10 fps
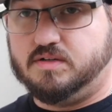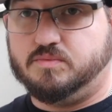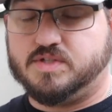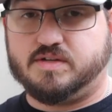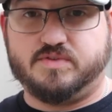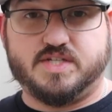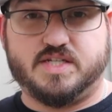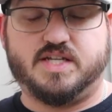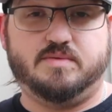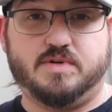once every
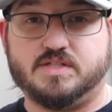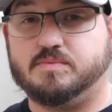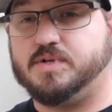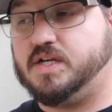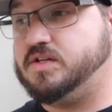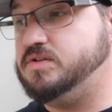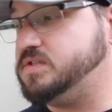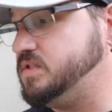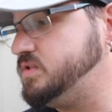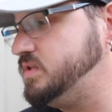6 to 8 months, depending on
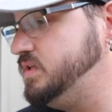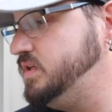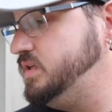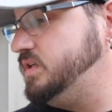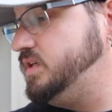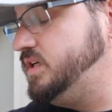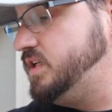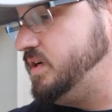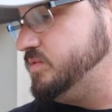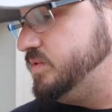usage.
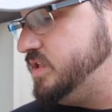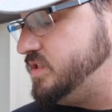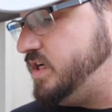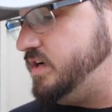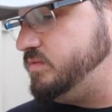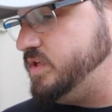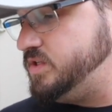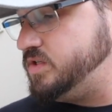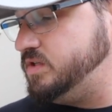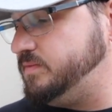That comes with this giant
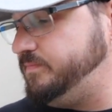wrench.